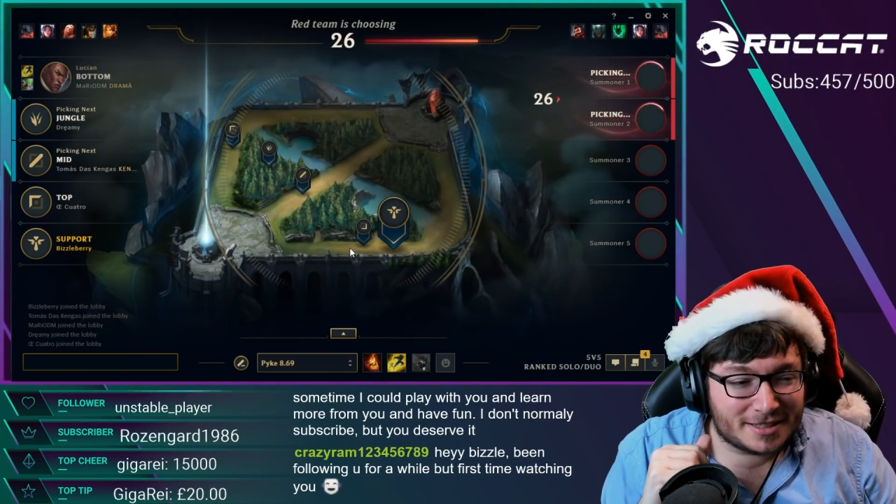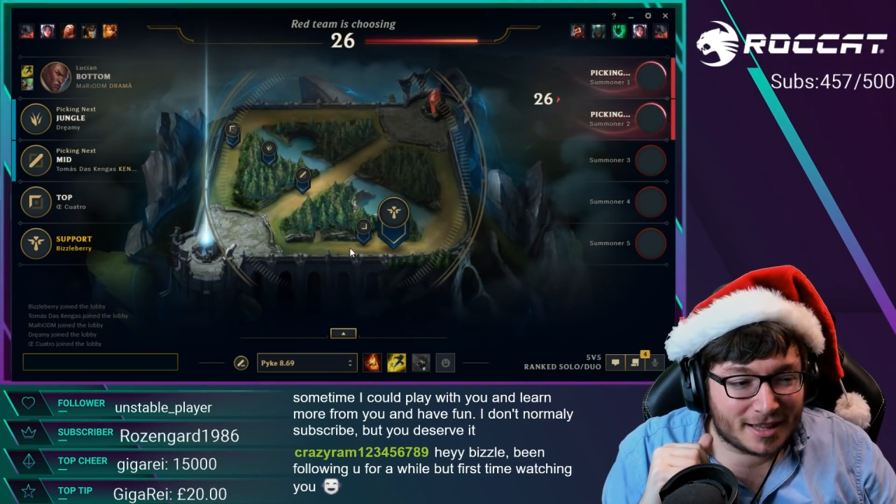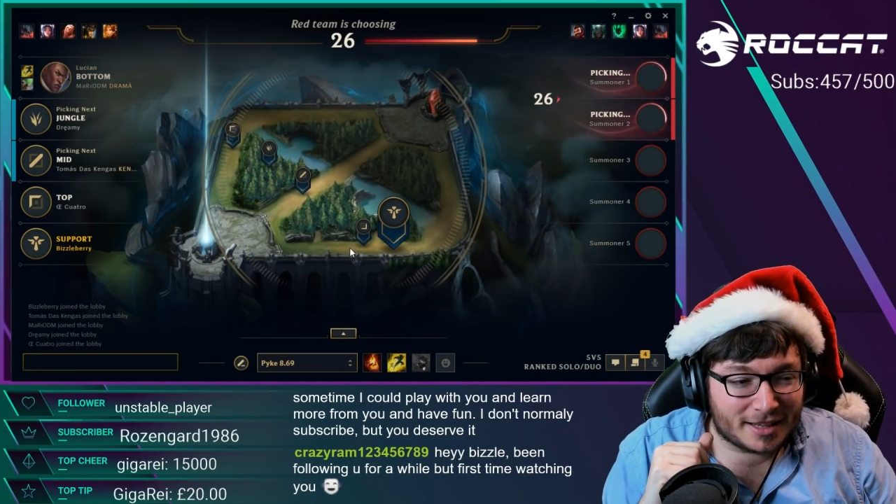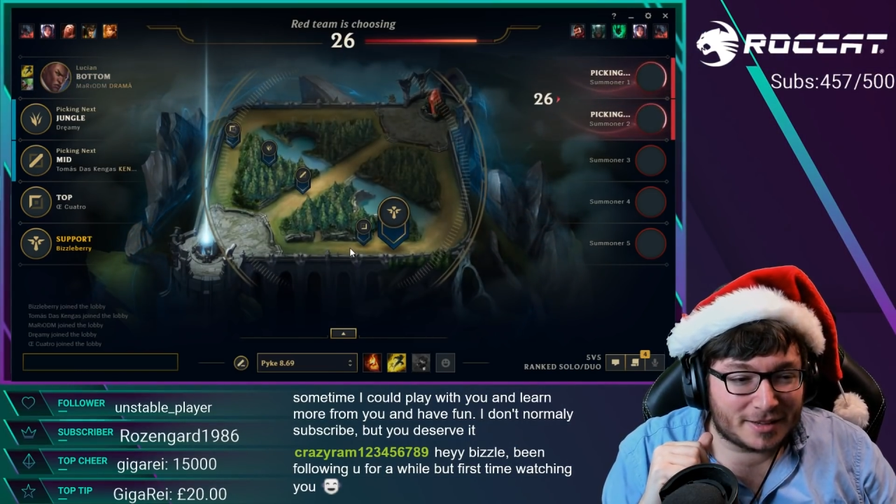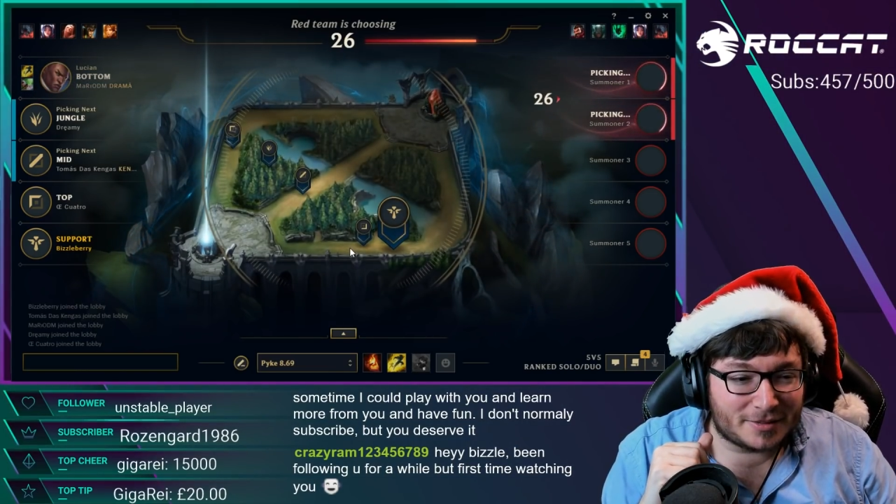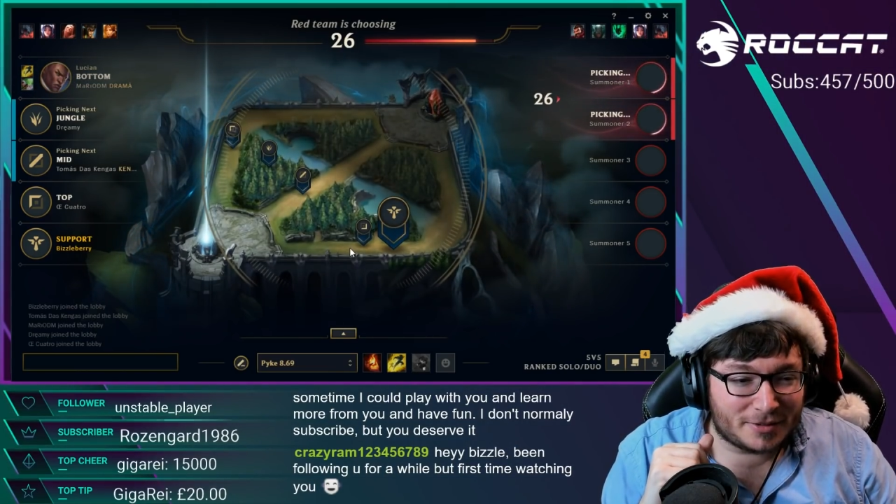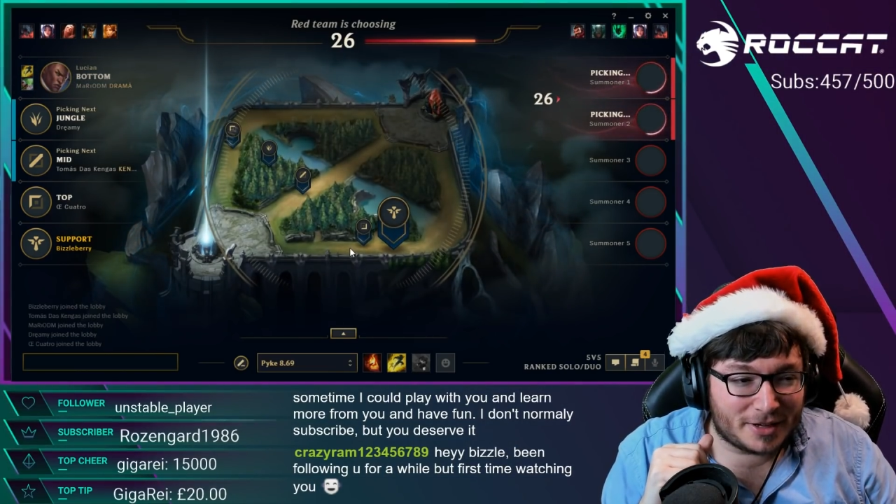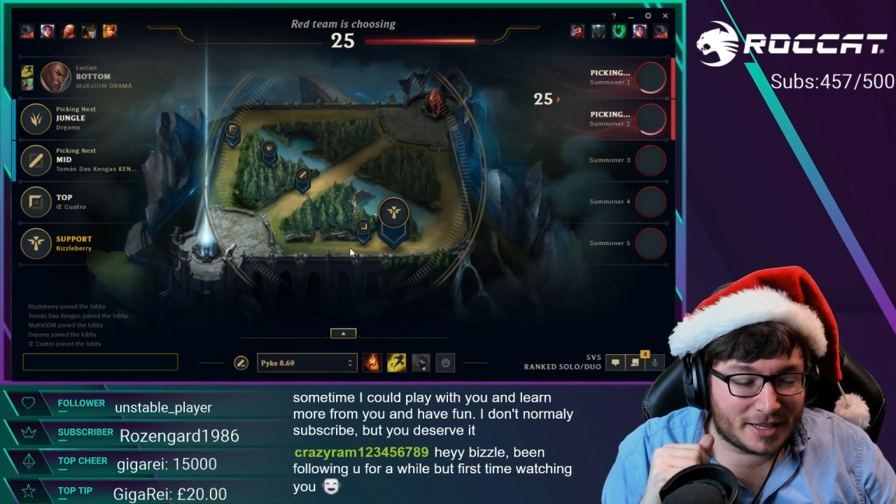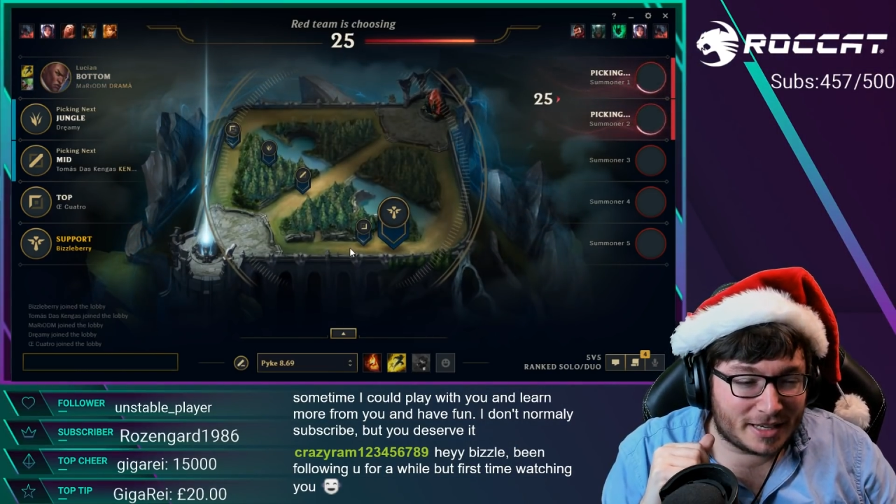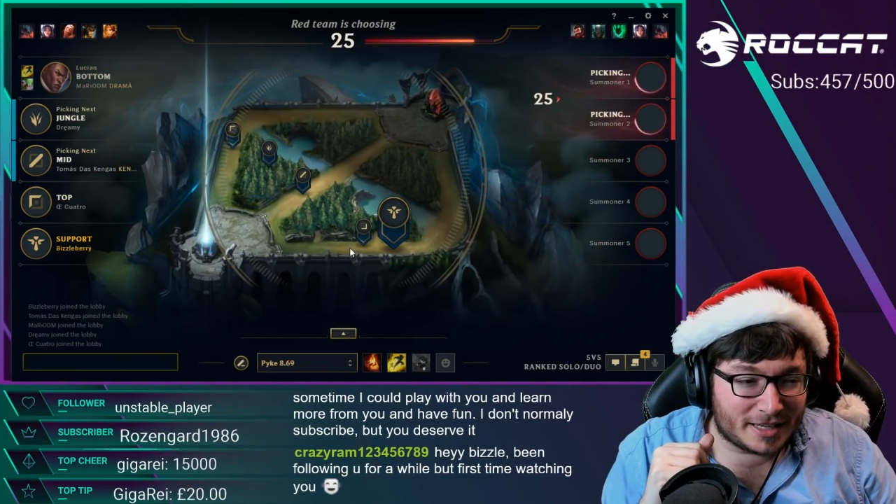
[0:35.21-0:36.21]
like,
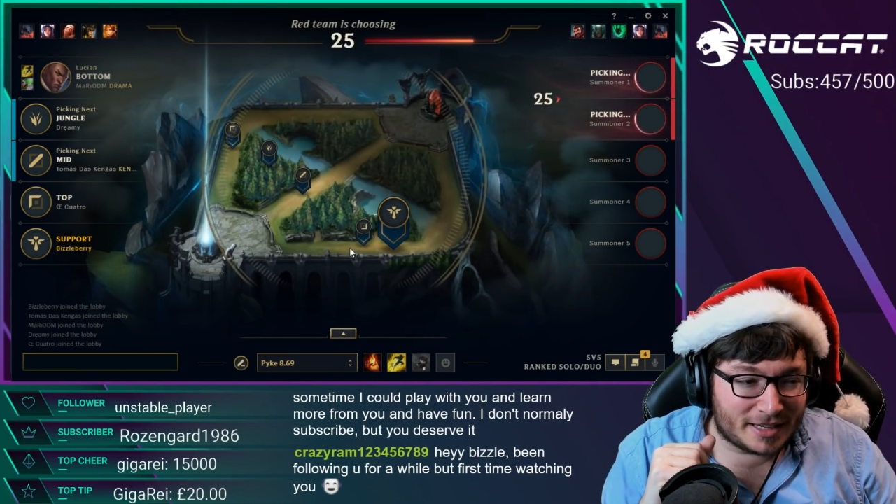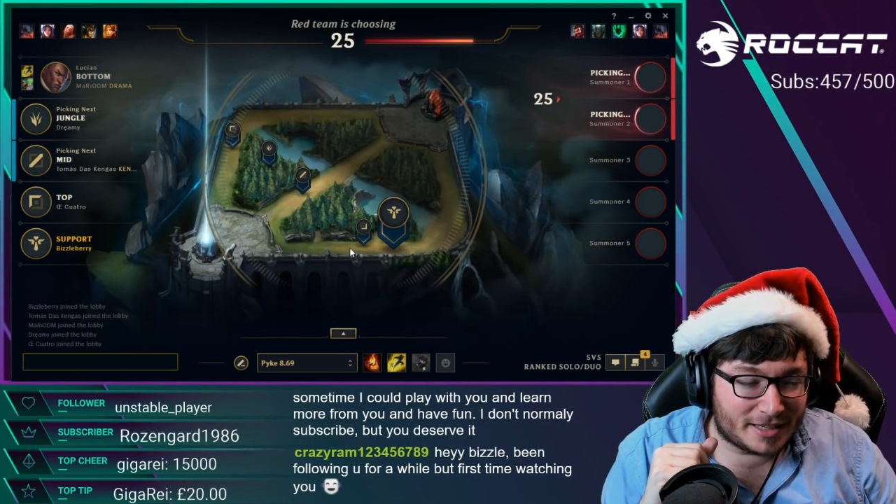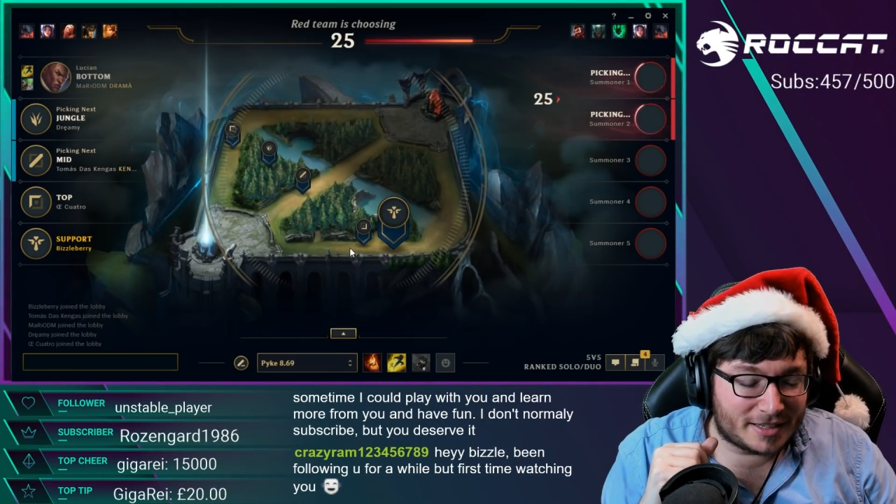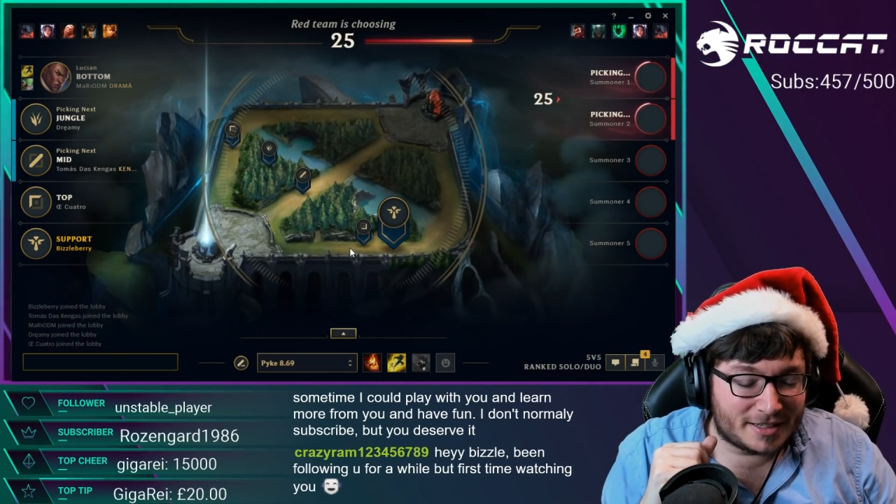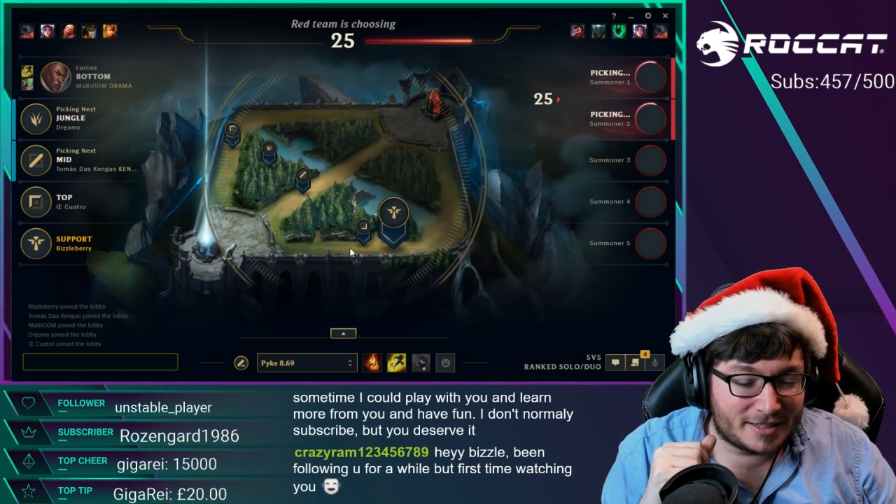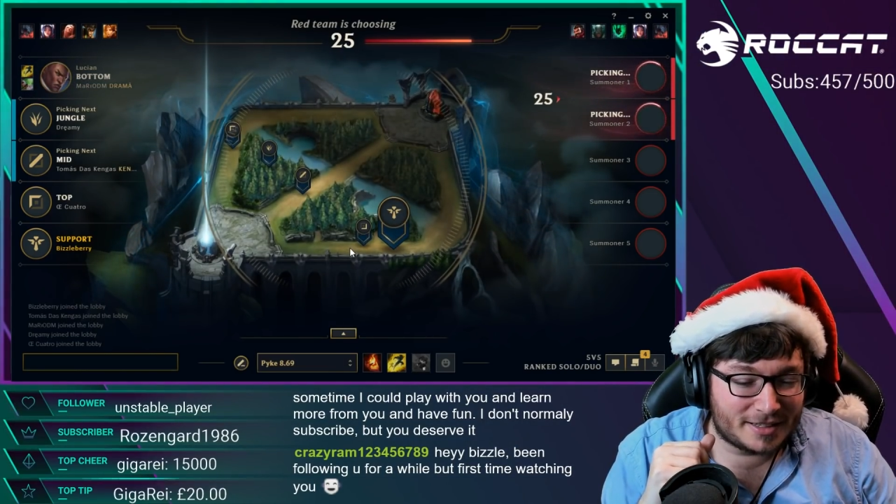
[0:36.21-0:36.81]
really...